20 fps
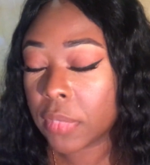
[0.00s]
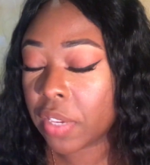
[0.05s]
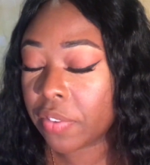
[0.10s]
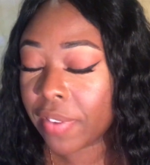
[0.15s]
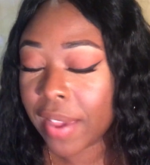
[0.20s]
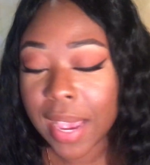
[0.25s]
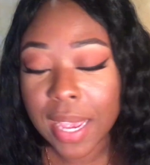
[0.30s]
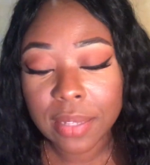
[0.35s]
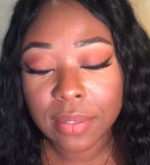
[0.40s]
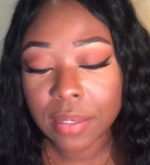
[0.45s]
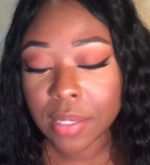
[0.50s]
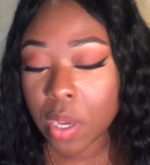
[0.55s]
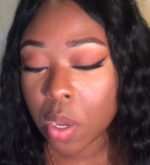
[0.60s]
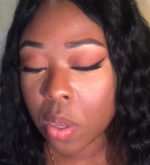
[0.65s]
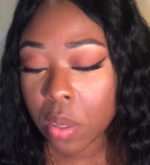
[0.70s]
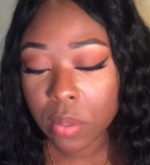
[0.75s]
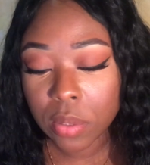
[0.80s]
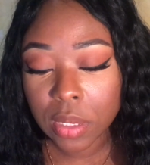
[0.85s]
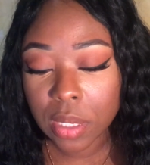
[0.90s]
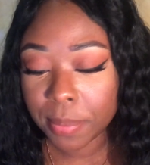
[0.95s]
if I
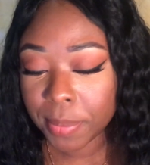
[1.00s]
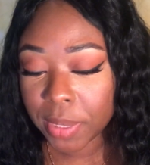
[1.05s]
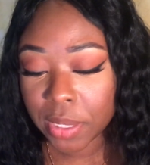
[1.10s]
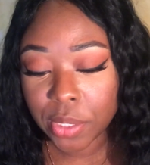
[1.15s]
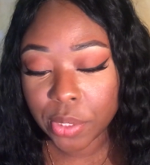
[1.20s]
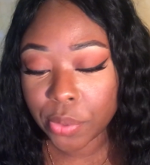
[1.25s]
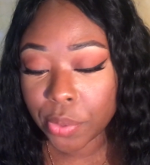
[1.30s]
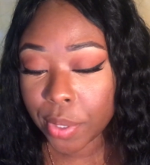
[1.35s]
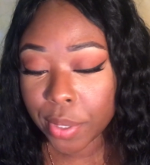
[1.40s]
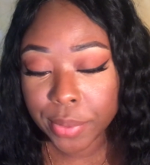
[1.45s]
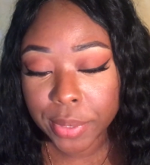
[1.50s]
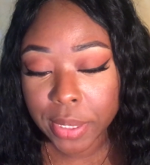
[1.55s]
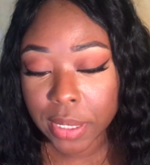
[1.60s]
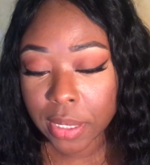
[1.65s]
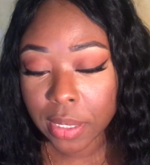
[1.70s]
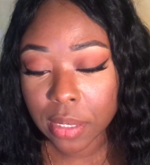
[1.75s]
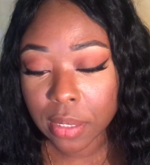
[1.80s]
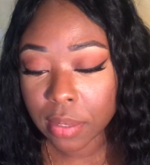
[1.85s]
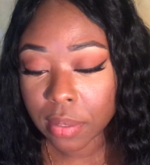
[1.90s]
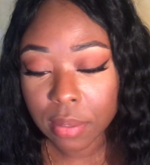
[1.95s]
told some of the
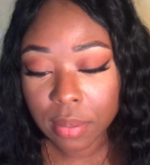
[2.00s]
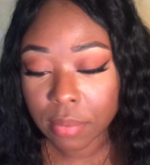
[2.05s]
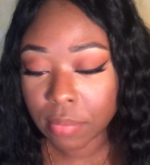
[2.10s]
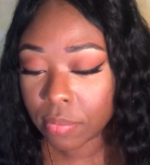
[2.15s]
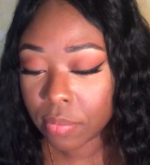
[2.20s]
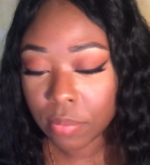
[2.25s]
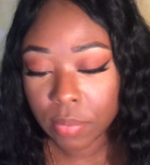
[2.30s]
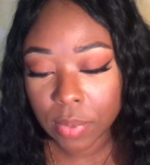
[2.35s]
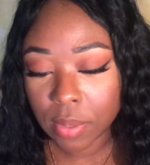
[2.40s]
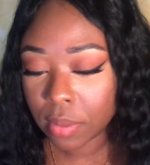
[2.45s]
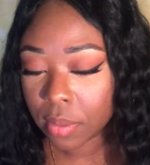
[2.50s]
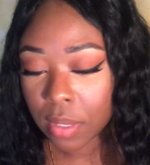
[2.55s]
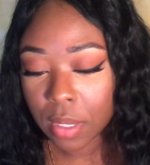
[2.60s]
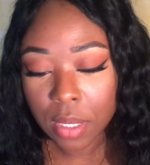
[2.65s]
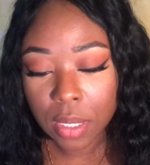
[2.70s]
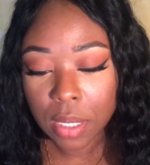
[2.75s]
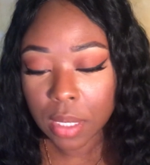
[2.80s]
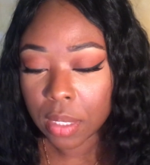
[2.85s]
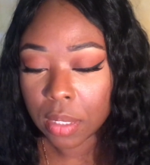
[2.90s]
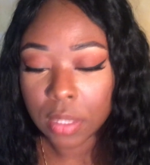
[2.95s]
stories,
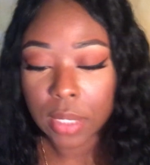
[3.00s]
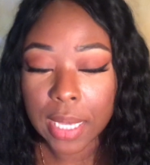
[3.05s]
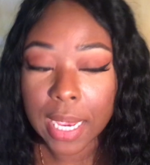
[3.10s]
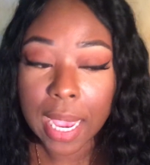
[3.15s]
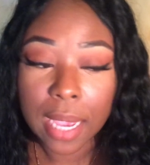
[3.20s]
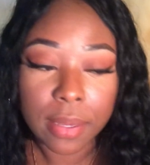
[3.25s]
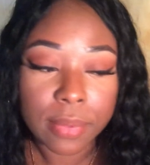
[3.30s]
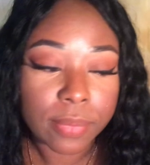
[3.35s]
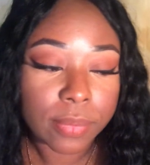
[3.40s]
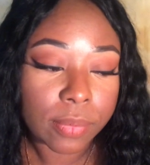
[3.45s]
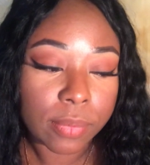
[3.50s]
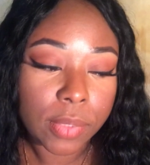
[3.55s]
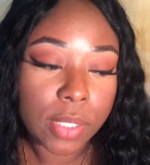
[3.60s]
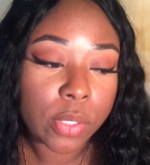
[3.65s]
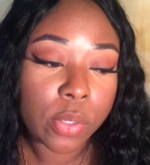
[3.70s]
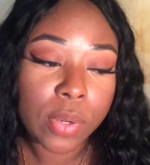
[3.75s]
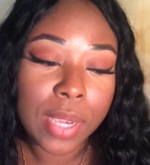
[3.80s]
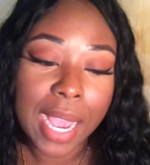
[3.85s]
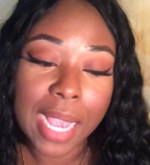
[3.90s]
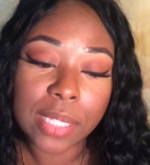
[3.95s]
yeah,
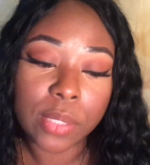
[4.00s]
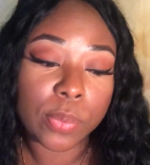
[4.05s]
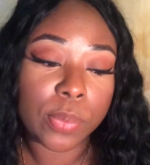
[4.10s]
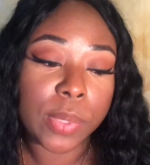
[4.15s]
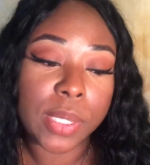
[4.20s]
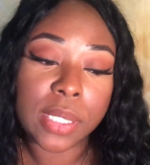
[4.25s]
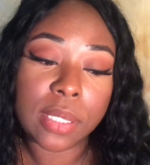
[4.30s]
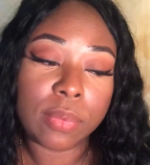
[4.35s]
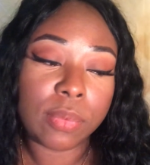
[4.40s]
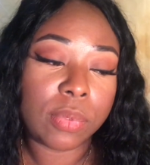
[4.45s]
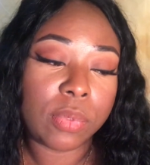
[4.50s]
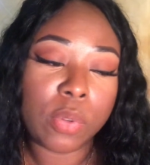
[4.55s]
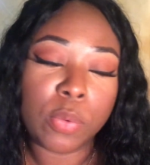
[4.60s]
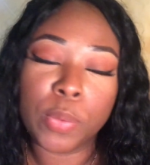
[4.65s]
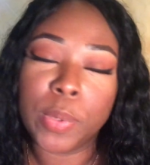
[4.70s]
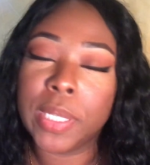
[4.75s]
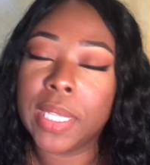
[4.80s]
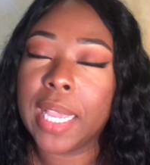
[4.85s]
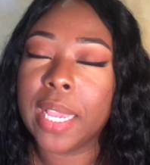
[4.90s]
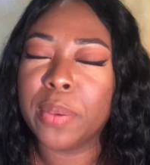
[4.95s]
you guys wouldn't,
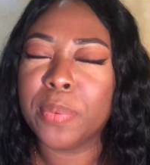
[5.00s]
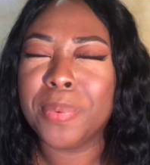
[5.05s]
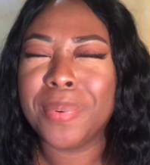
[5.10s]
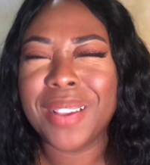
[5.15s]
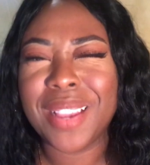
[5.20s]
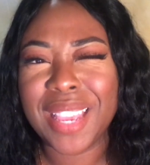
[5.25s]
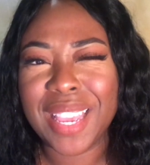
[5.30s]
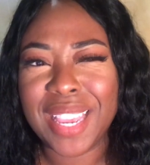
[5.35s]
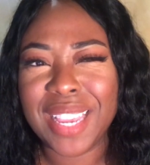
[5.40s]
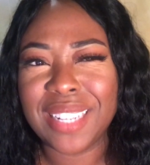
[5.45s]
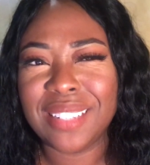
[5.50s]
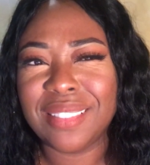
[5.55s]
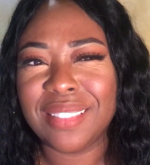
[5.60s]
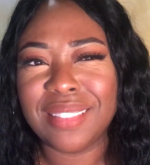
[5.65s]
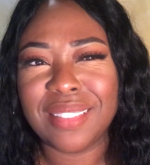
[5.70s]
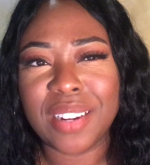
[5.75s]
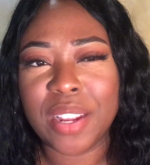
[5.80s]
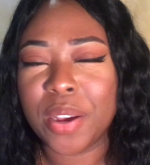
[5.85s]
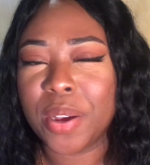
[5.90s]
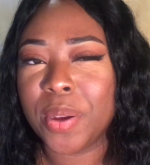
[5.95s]
you'd be like, what?
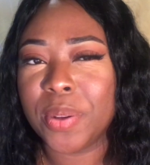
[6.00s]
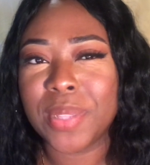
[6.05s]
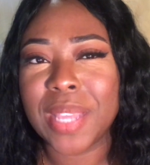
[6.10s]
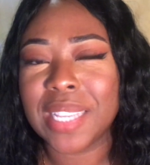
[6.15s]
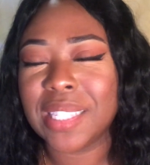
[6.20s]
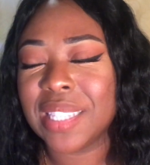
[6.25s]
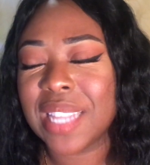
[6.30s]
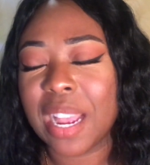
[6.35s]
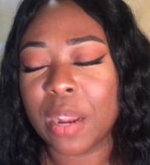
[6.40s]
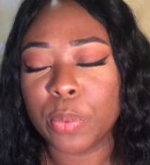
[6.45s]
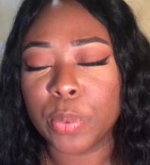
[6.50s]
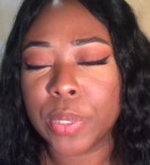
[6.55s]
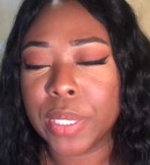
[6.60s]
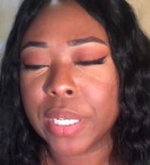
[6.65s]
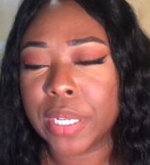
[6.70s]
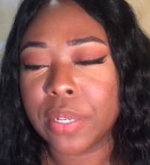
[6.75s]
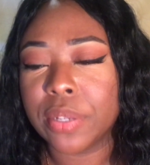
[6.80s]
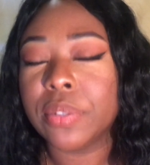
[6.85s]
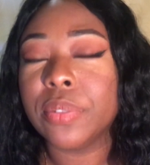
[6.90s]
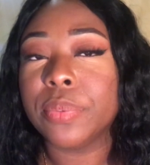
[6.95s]
No, that's not
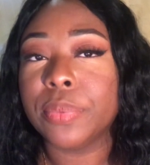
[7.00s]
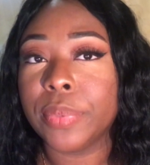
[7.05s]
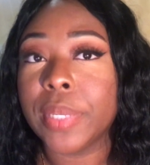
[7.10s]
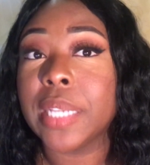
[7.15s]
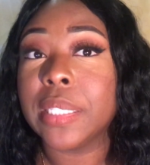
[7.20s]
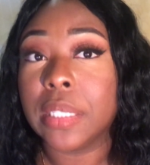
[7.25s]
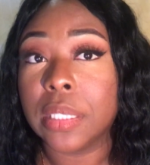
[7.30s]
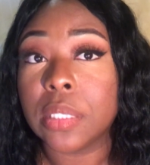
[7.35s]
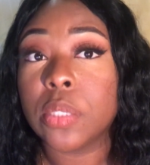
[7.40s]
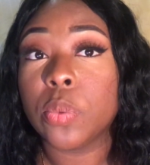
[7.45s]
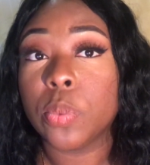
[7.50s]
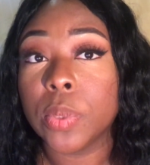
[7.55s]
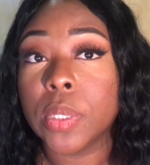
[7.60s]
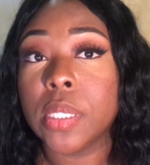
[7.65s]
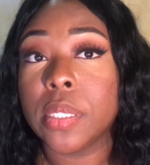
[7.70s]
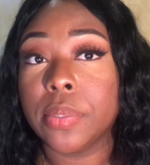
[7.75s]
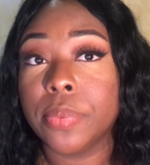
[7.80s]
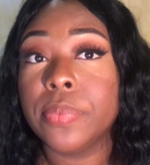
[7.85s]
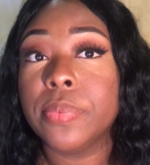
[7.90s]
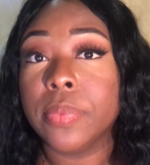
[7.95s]
real. Yes, it's
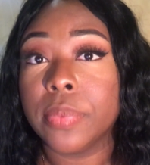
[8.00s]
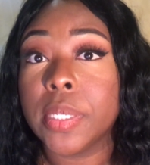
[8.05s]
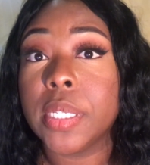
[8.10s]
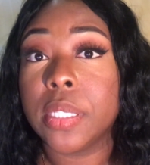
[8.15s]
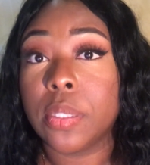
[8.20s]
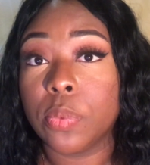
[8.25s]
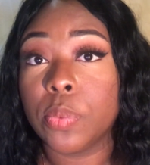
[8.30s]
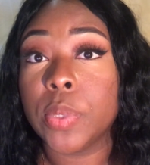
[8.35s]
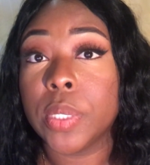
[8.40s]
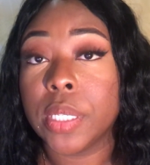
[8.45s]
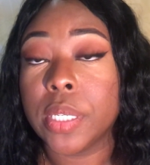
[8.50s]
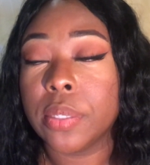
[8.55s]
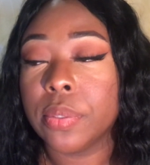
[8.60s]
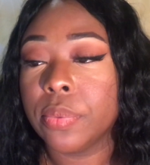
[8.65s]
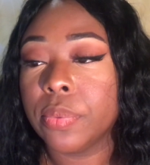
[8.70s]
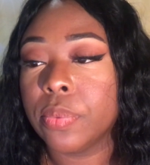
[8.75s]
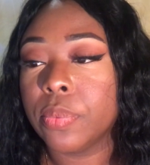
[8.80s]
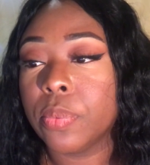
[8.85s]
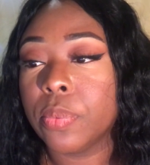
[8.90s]
real. It's real.